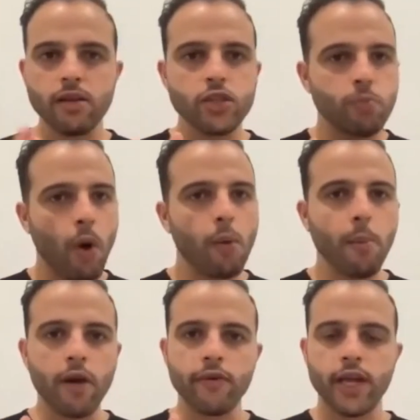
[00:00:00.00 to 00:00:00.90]
small
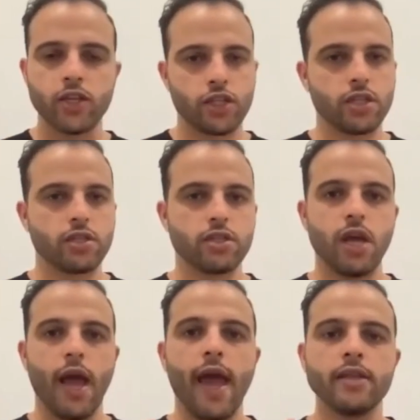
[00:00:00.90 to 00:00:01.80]

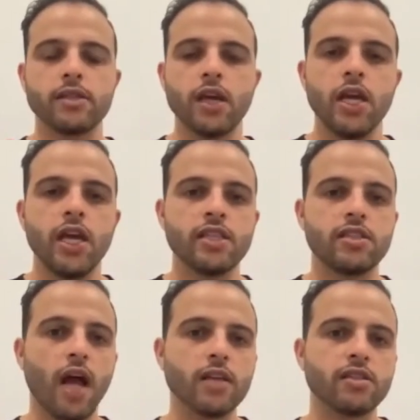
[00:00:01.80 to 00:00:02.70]
moderations, and
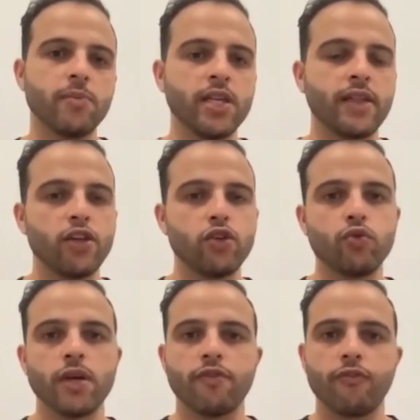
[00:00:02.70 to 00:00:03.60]
it's not something that you're
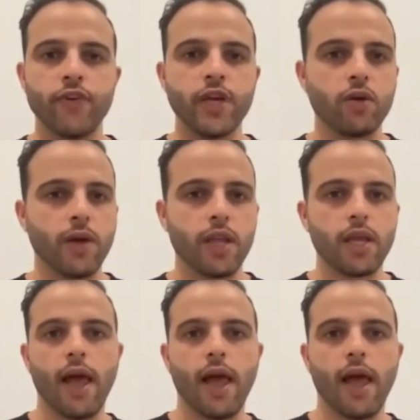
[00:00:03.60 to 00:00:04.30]
doing frequently.